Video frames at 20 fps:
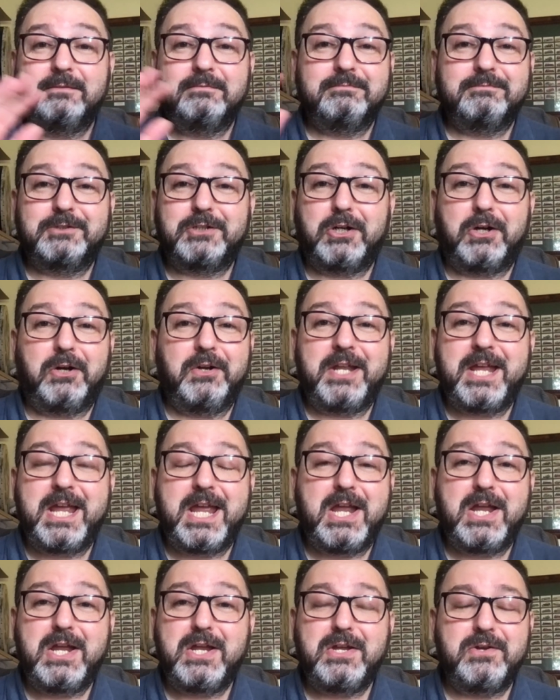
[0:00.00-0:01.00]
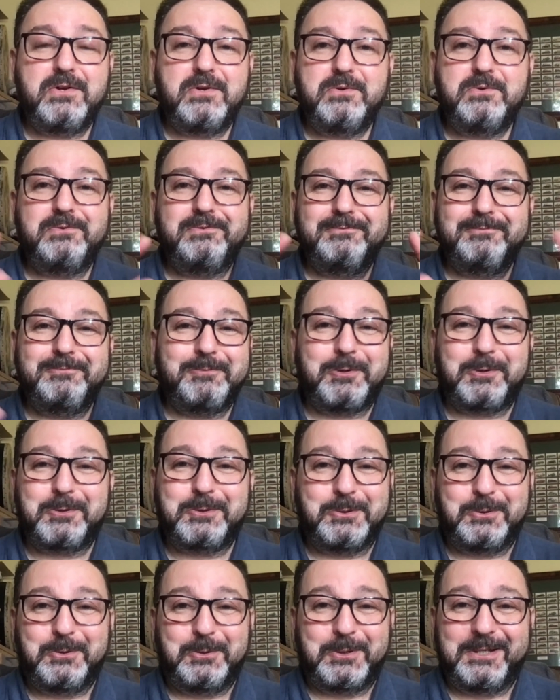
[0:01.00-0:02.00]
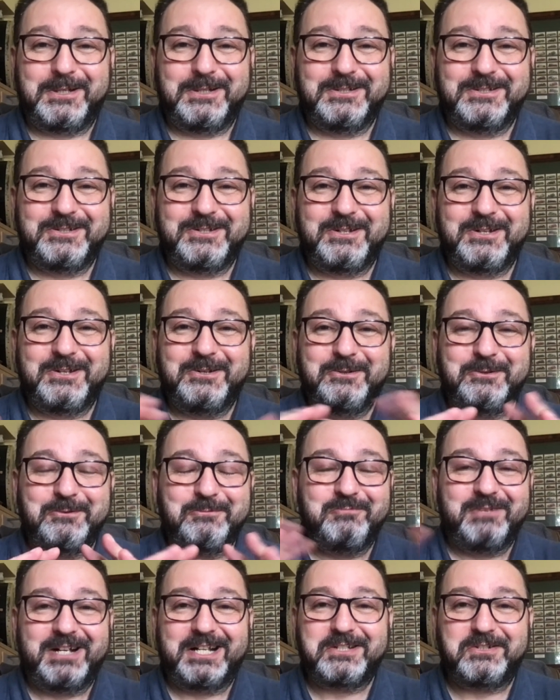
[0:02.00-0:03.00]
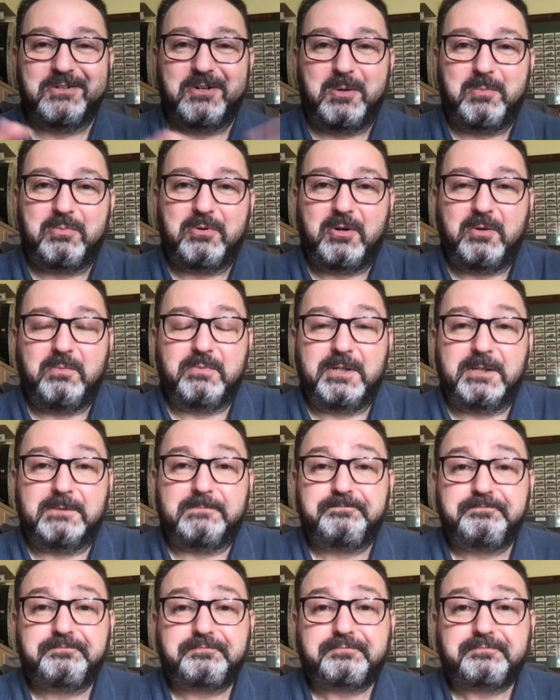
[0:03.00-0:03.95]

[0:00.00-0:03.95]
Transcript: can't hear you, not talking to you, that's not appropriate.